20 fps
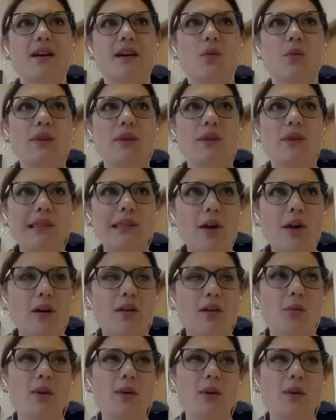with
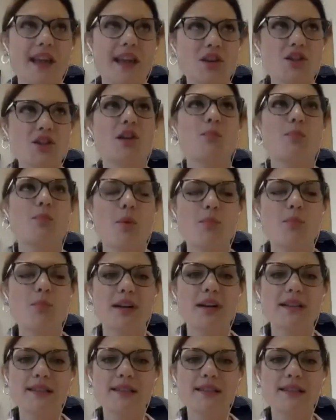national
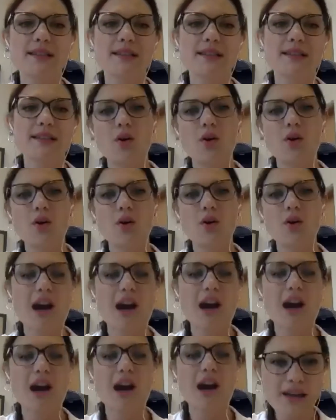populists on
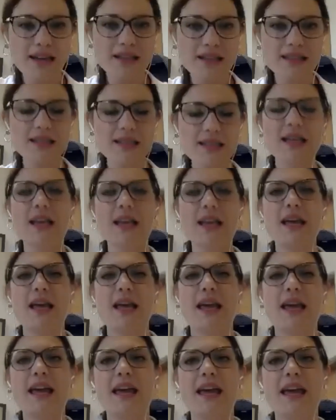governments?
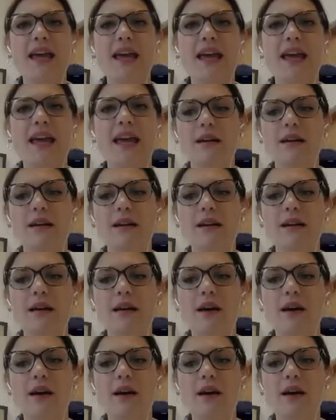And
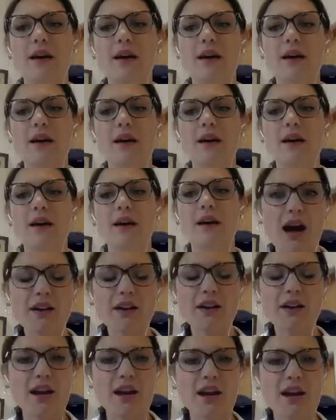
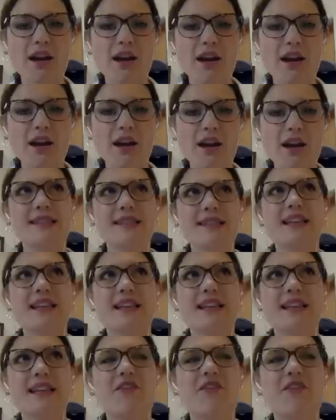are there any
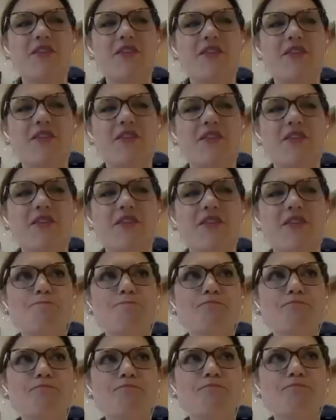significant,
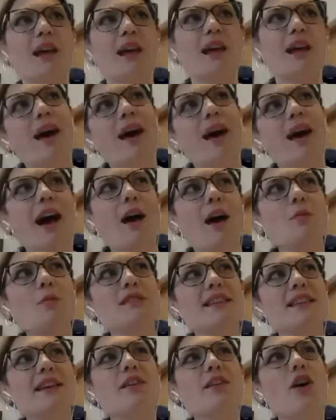I would
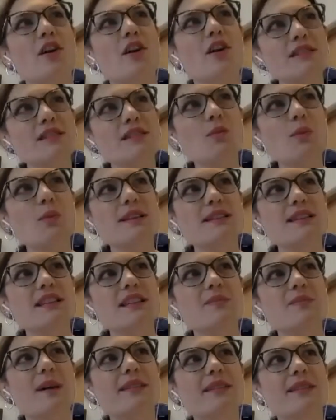say, consequences,
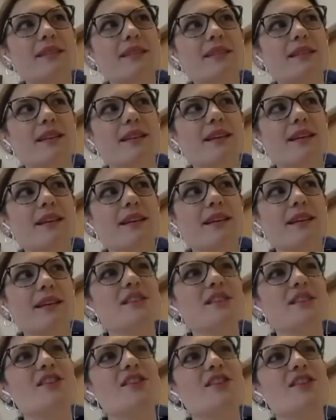but
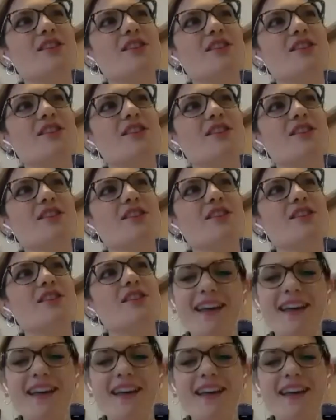consequences are negative.